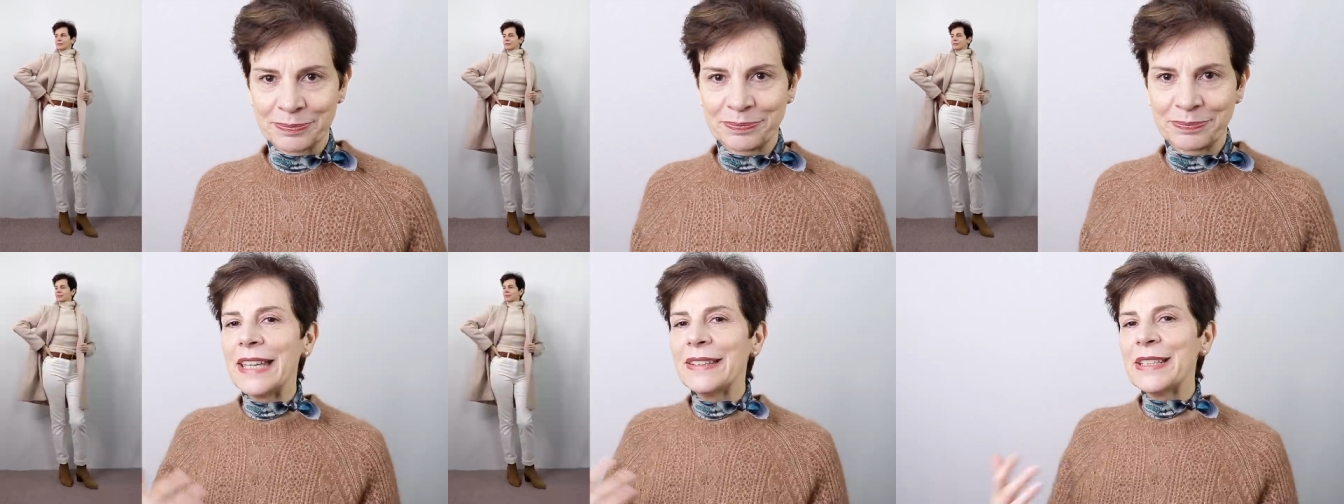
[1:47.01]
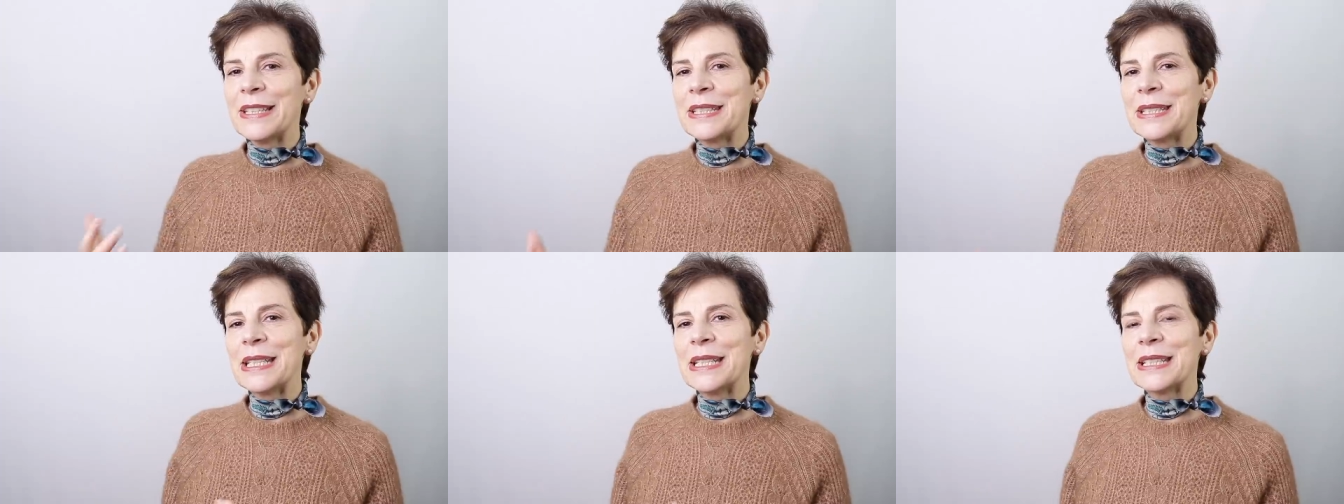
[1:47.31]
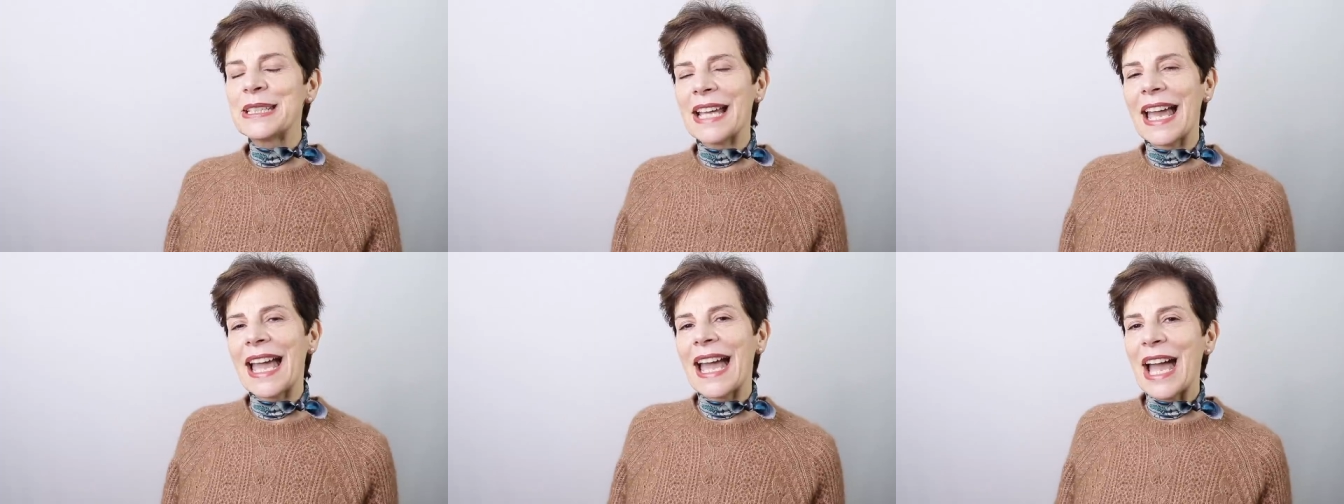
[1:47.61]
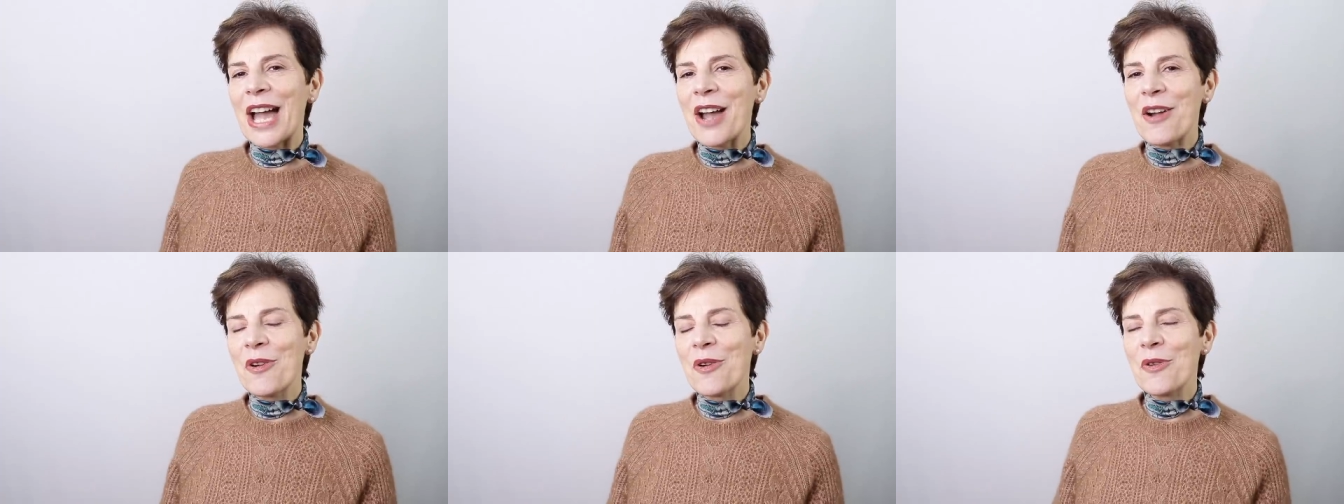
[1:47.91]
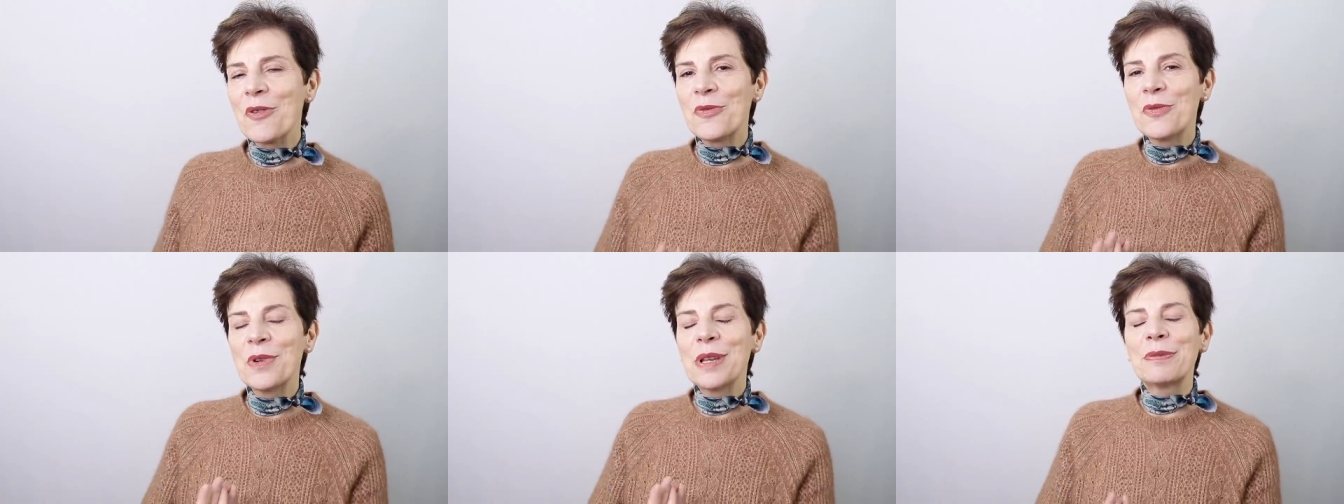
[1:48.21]
And this is how
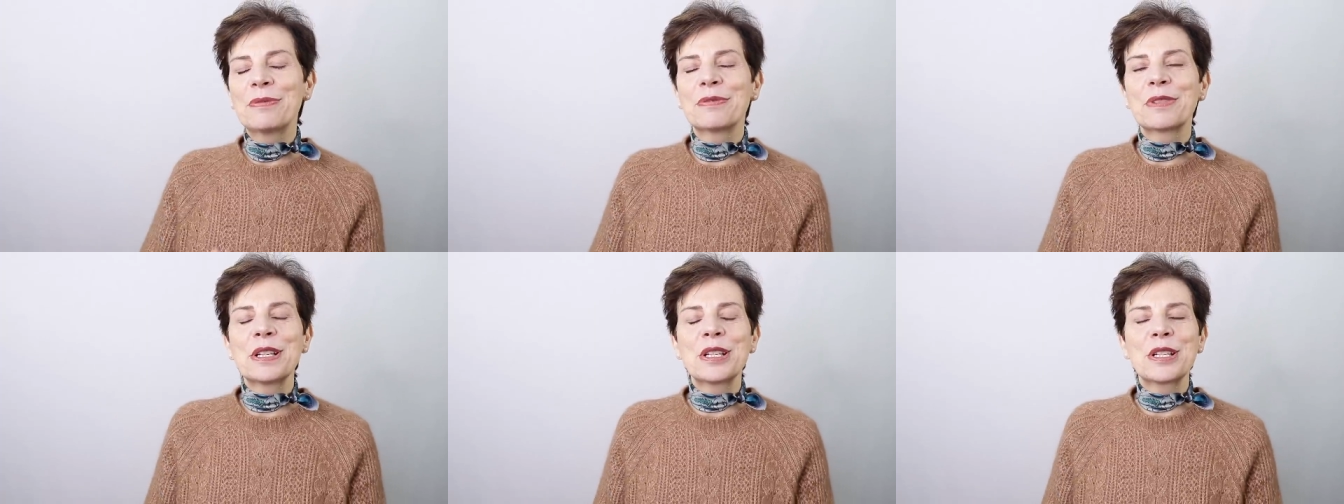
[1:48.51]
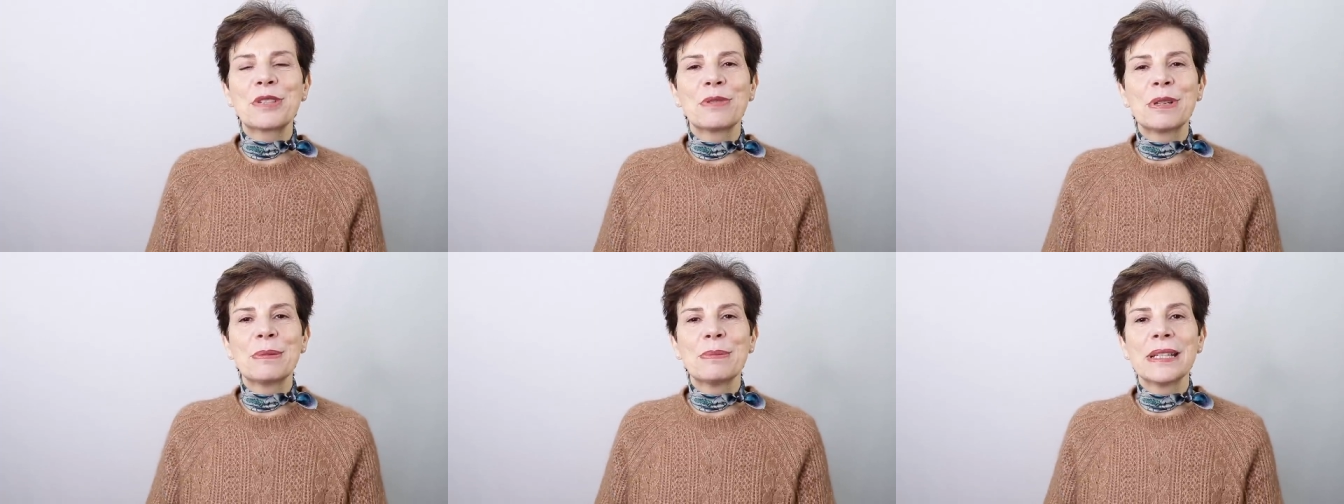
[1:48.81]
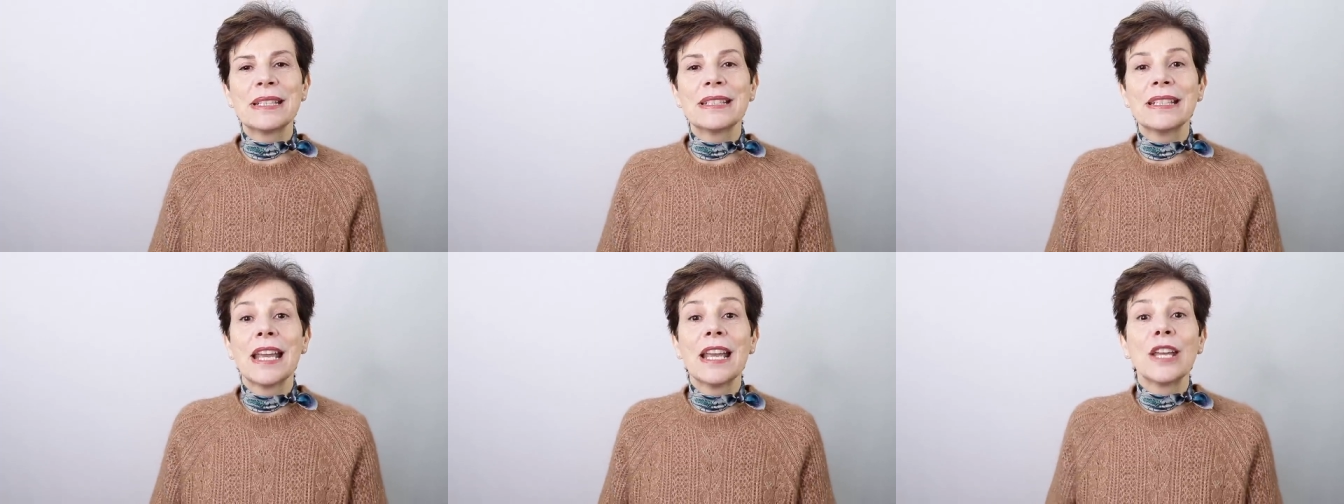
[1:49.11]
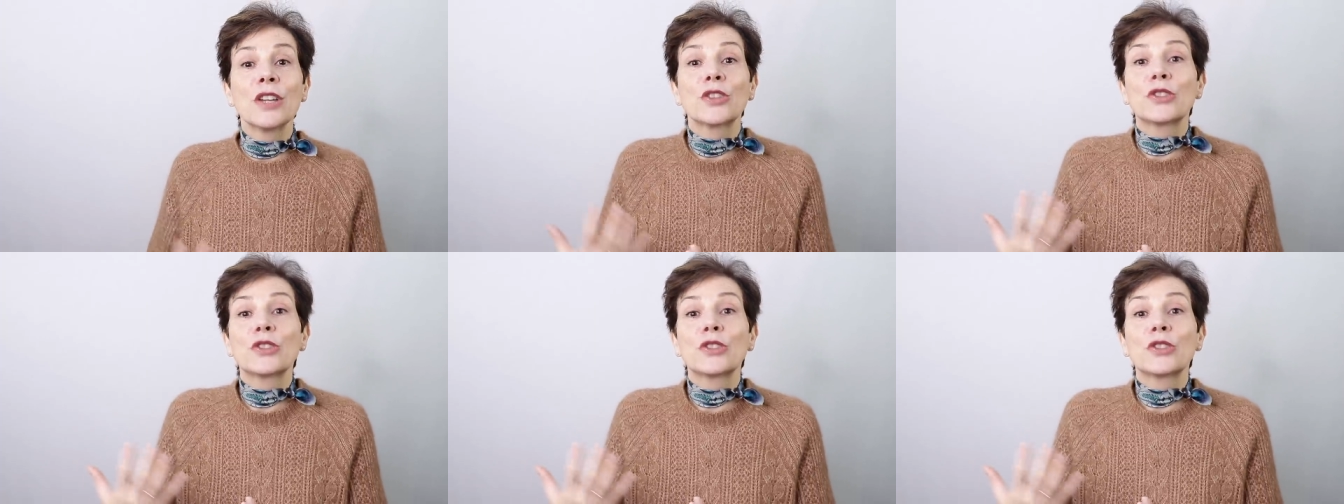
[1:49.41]
we French women